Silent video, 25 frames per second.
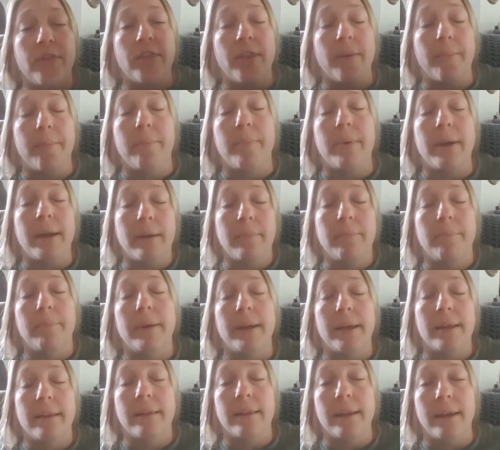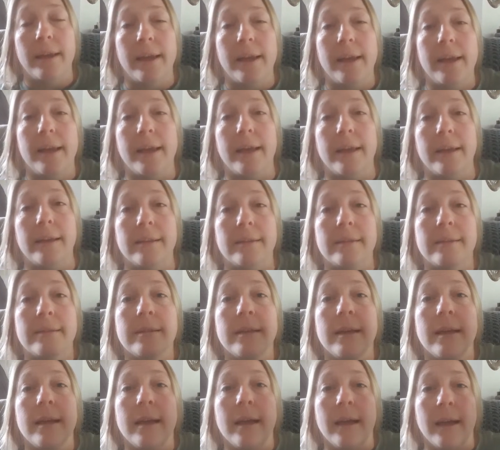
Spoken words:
the big, big thing is